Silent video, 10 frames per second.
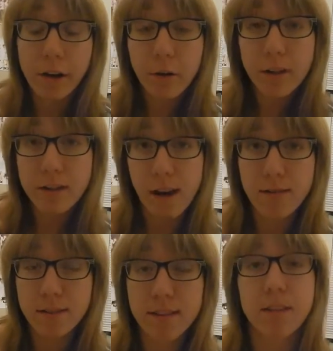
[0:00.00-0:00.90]
I know
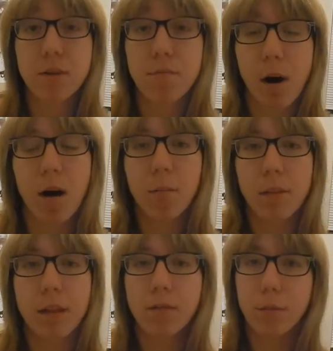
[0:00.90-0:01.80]
that sounds like such a
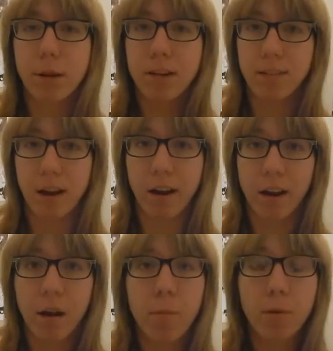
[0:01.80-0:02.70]
mom thing for me to
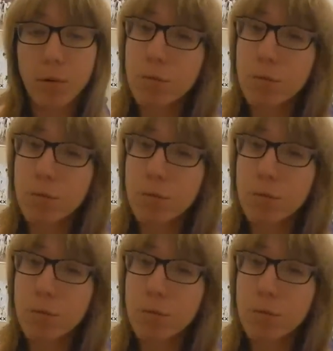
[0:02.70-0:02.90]
say,